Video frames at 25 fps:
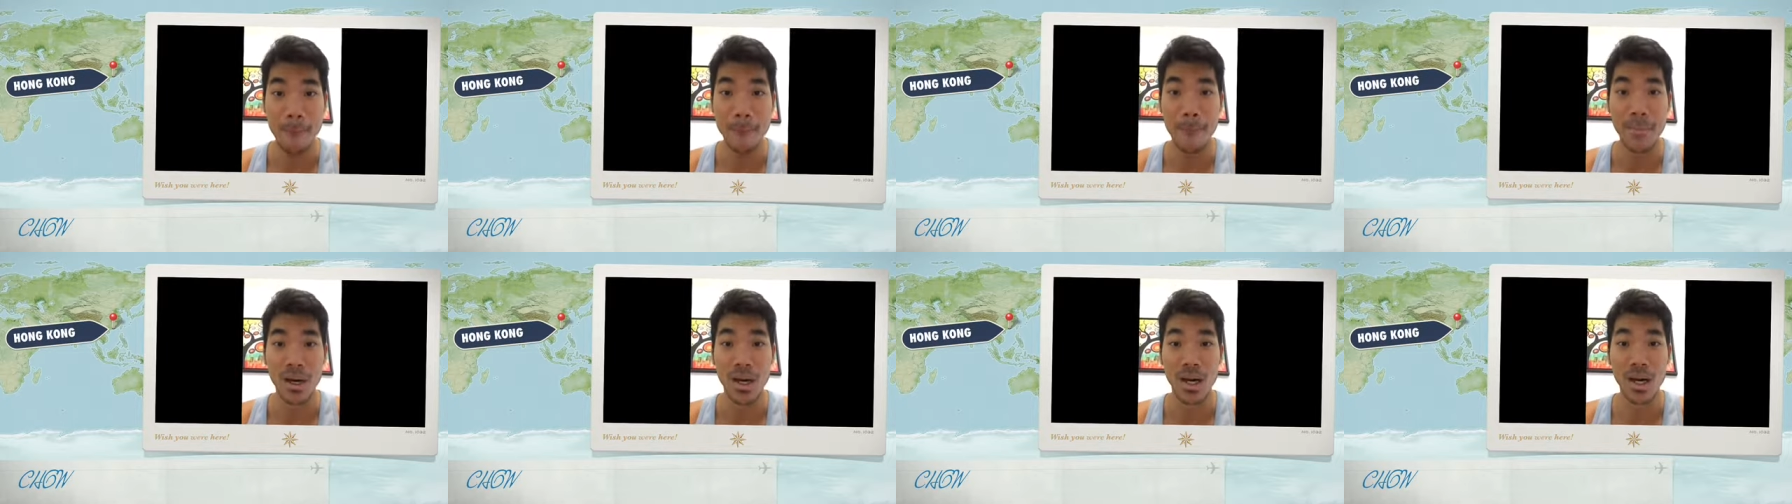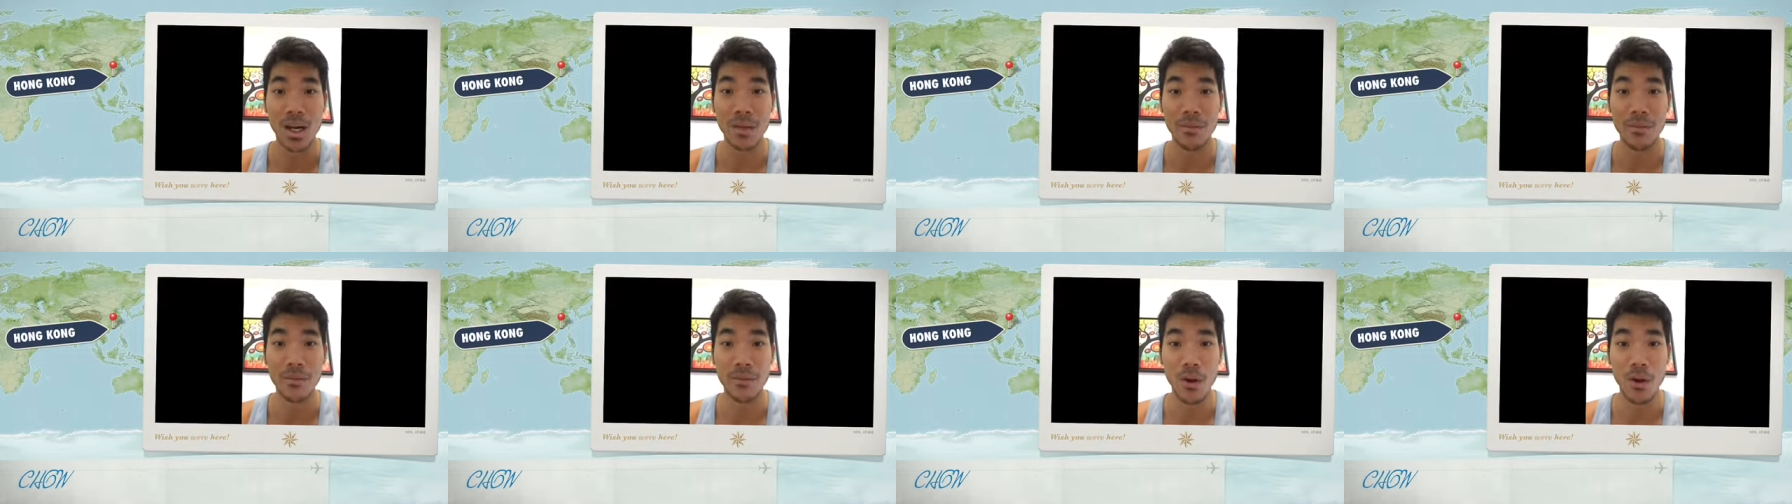
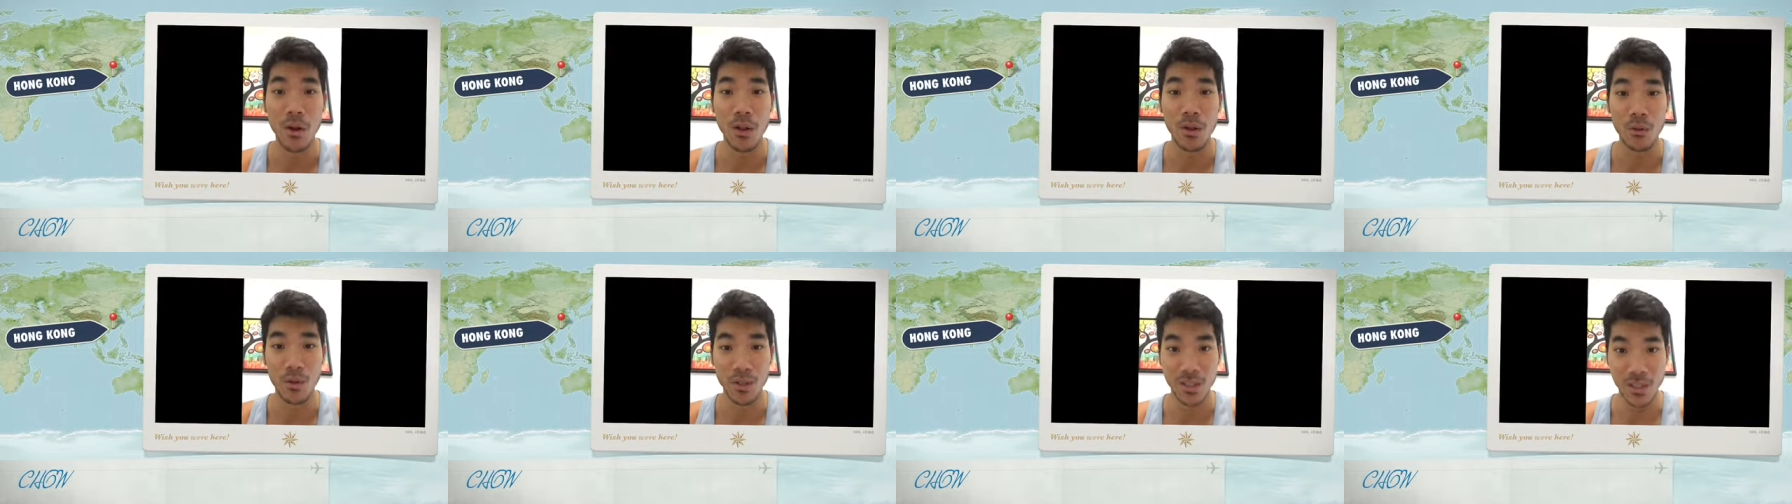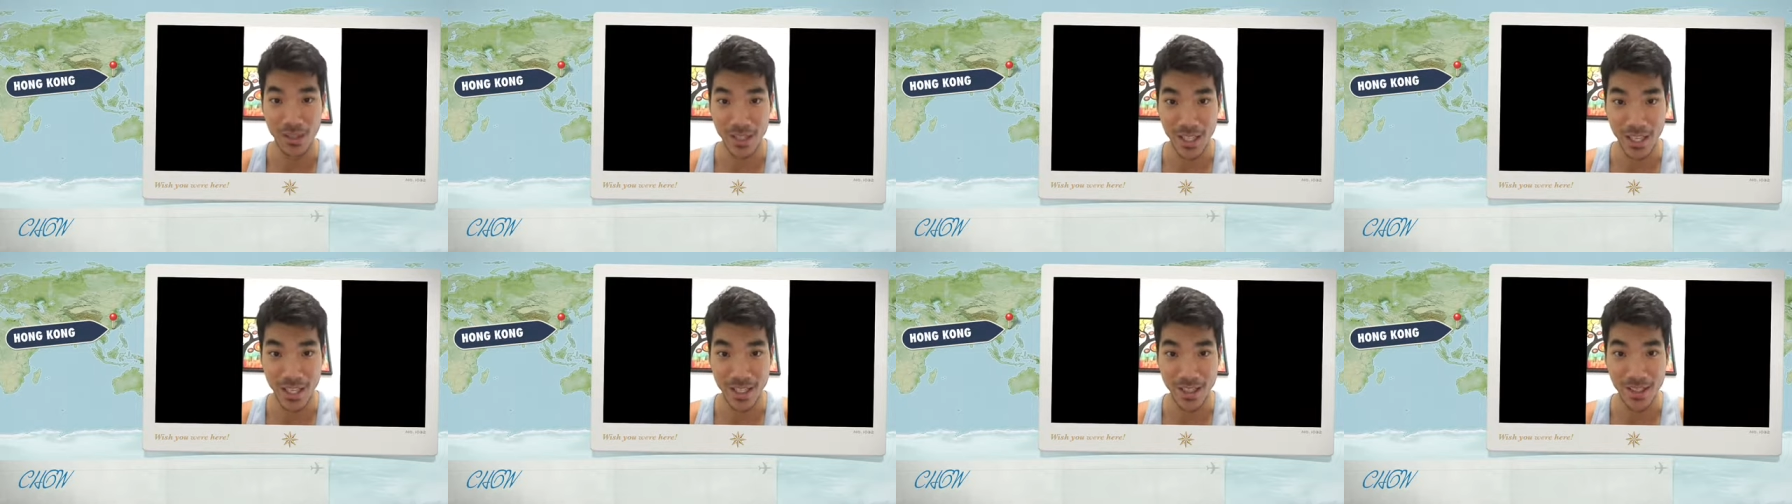But all I want to
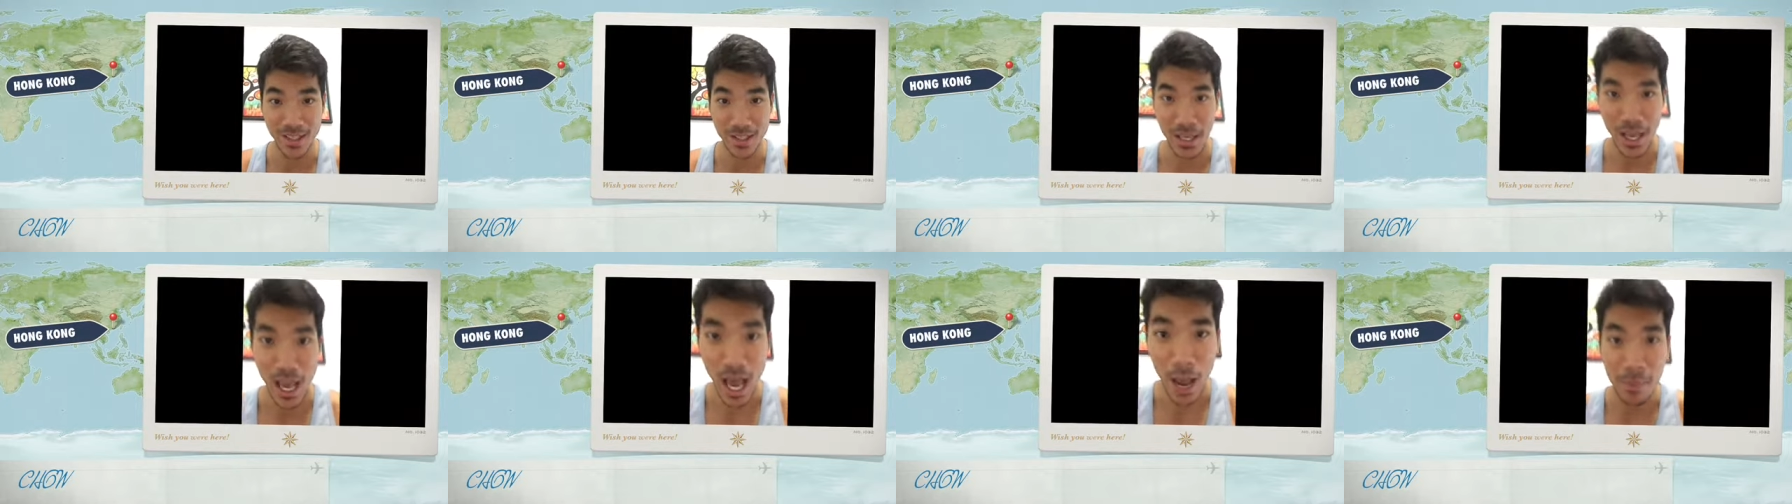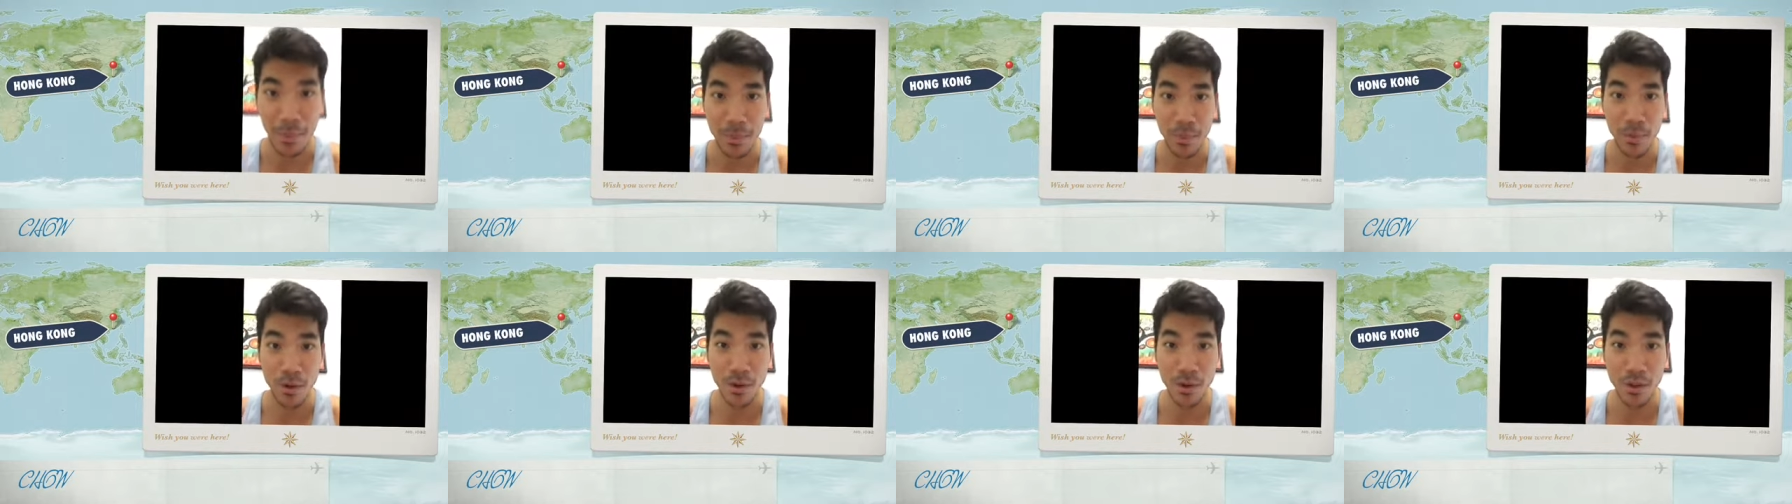say is
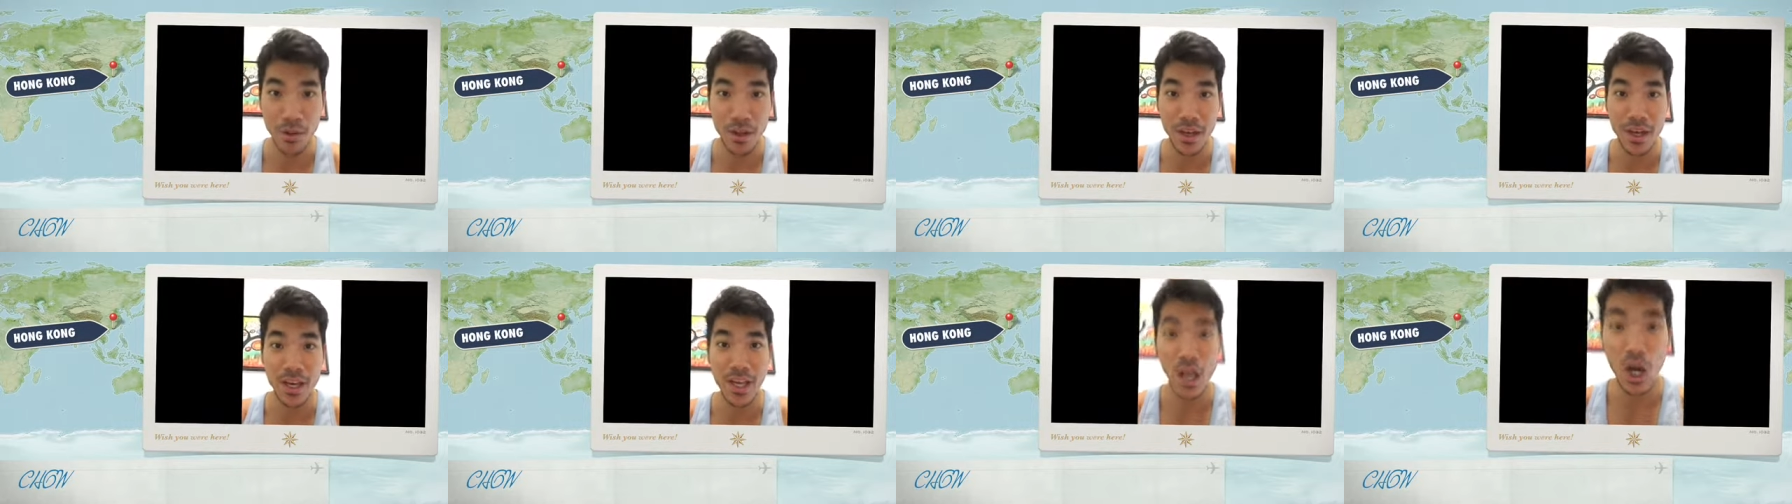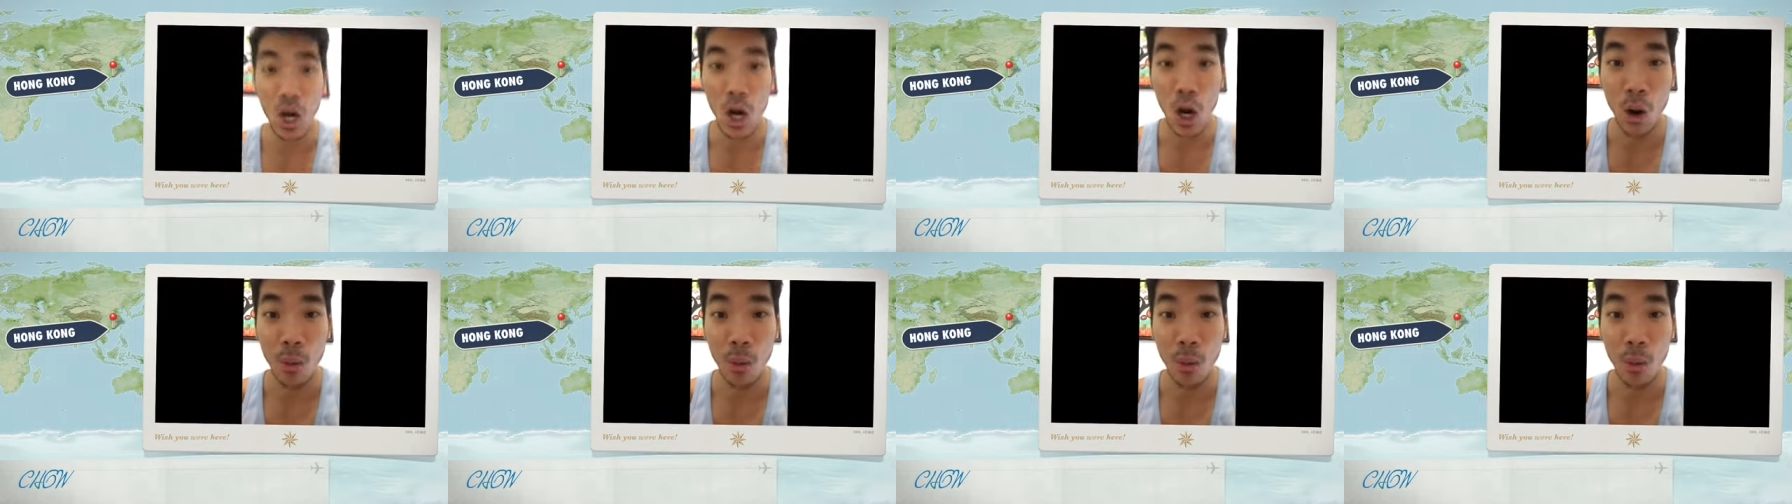happy birthday.